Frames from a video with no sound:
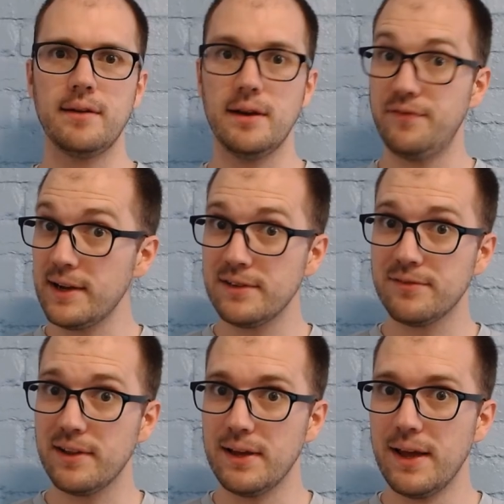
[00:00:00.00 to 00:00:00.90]
And
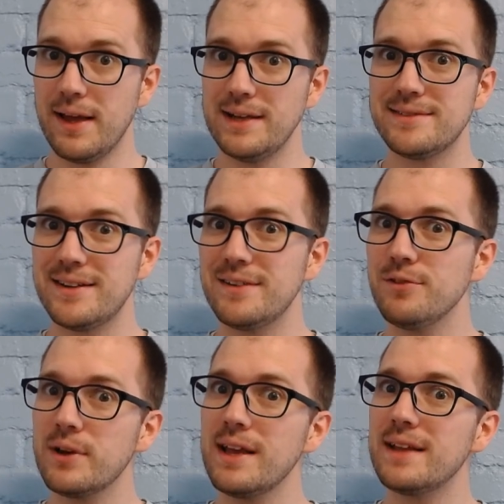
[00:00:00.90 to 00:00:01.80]
effectively, instead
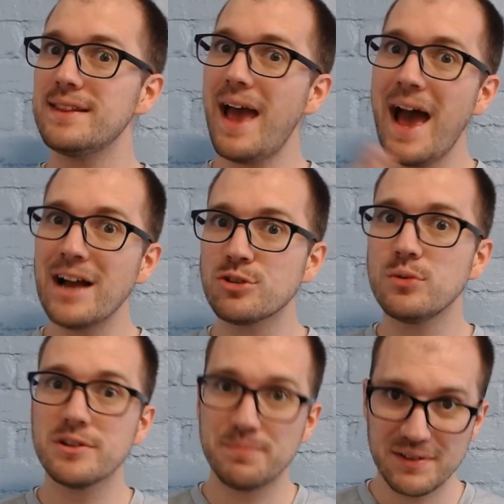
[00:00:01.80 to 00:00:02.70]
of looking at the
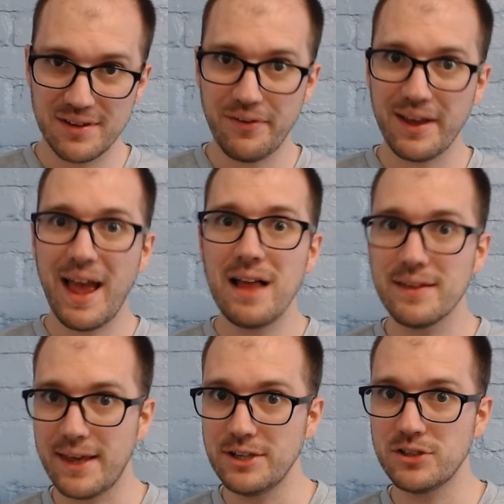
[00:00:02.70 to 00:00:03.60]
actual specific
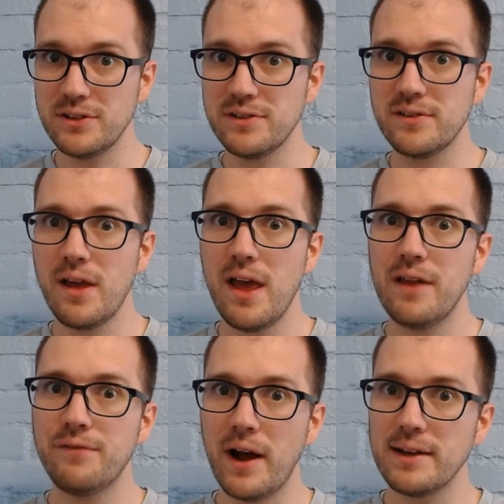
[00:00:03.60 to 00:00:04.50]
allegations
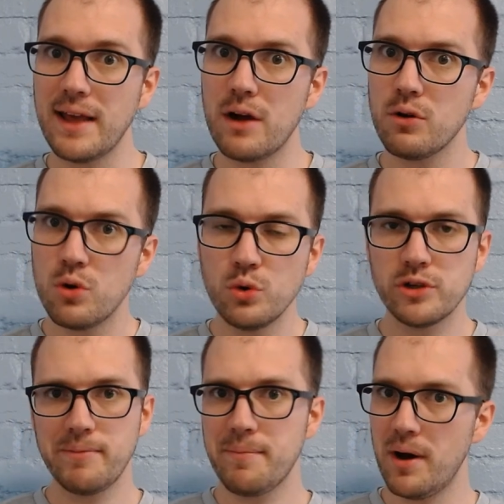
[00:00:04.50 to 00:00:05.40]
and finding out
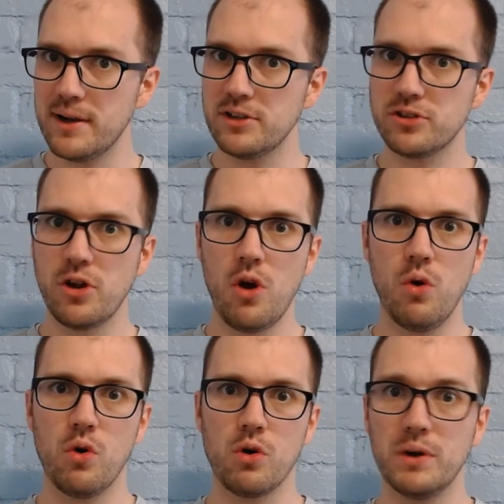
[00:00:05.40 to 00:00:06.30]
who should be punished
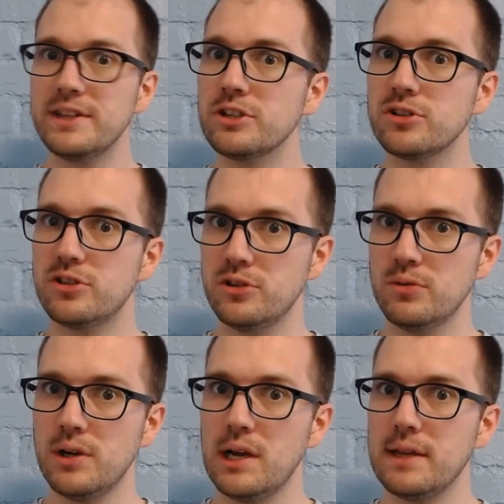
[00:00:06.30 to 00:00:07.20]
or what they should
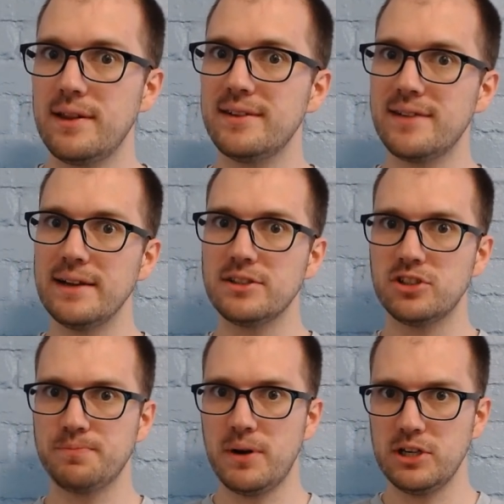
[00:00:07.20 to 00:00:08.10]
do, they decide
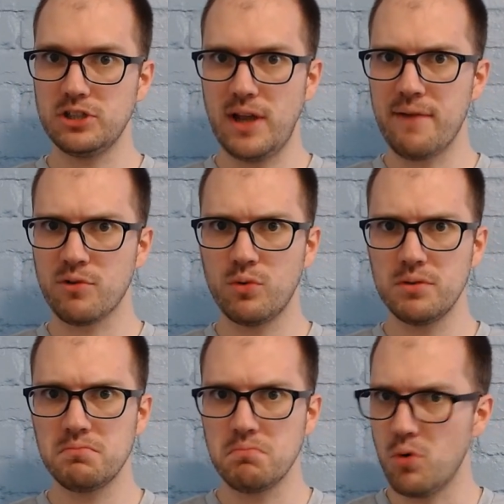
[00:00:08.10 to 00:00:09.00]
to just punish
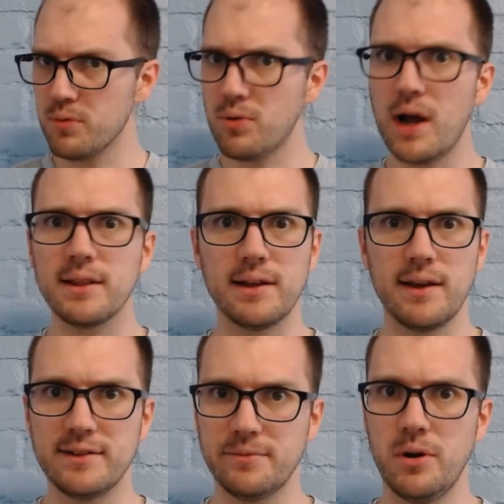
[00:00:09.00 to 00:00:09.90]
everyone more
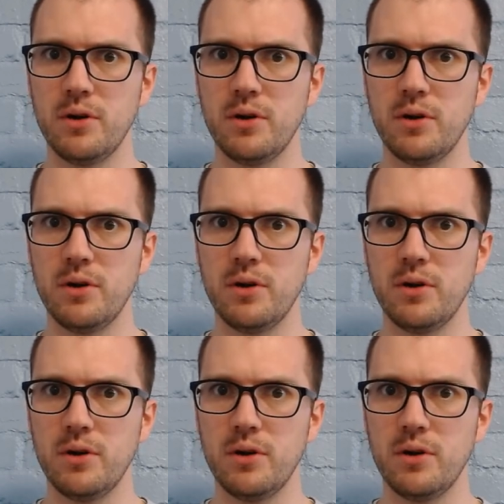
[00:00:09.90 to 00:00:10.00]
broadly, I